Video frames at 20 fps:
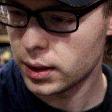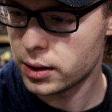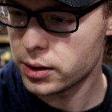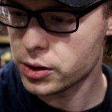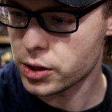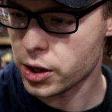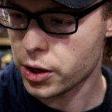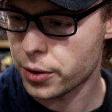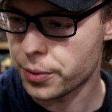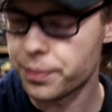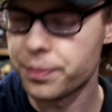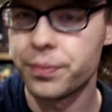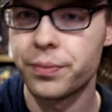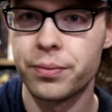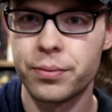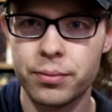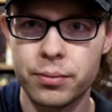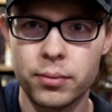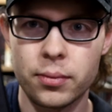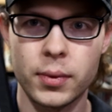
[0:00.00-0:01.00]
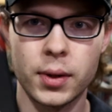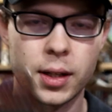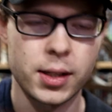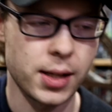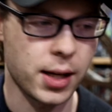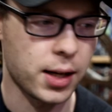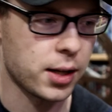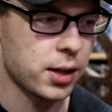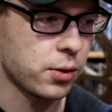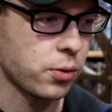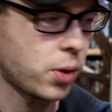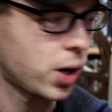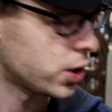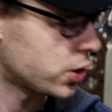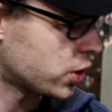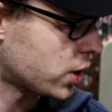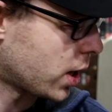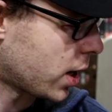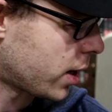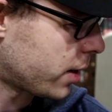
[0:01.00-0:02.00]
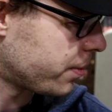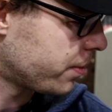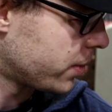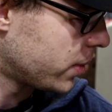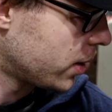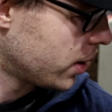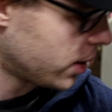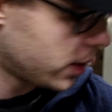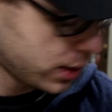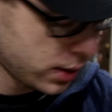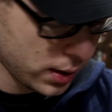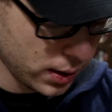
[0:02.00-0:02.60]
So, excited to watch that.